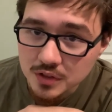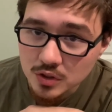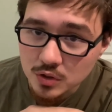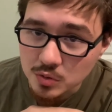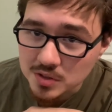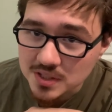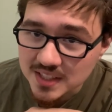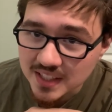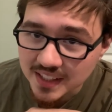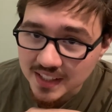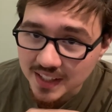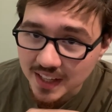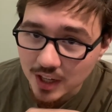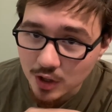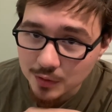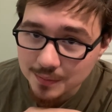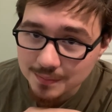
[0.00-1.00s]
you who stick it
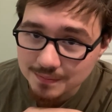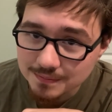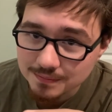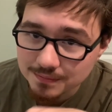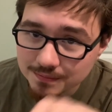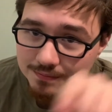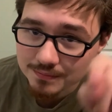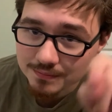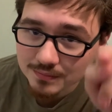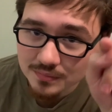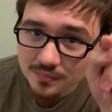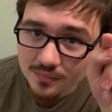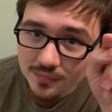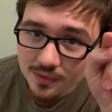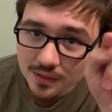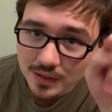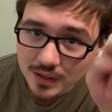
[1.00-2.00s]
out,
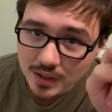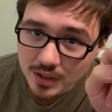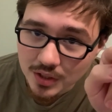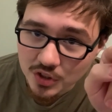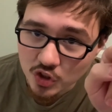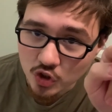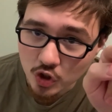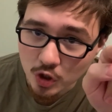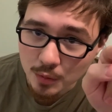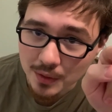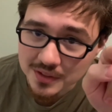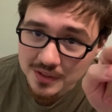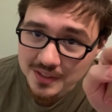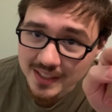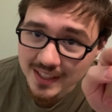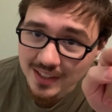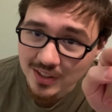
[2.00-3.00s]
you're about
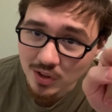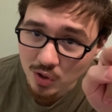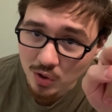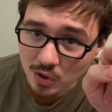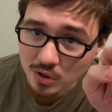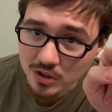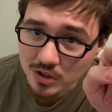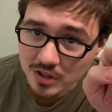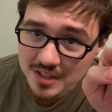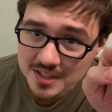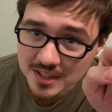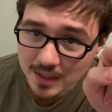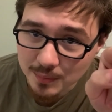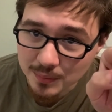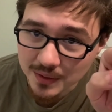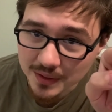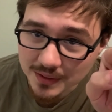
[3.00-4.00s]
to learned
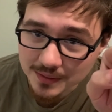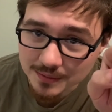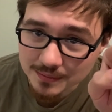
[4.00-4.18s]
something.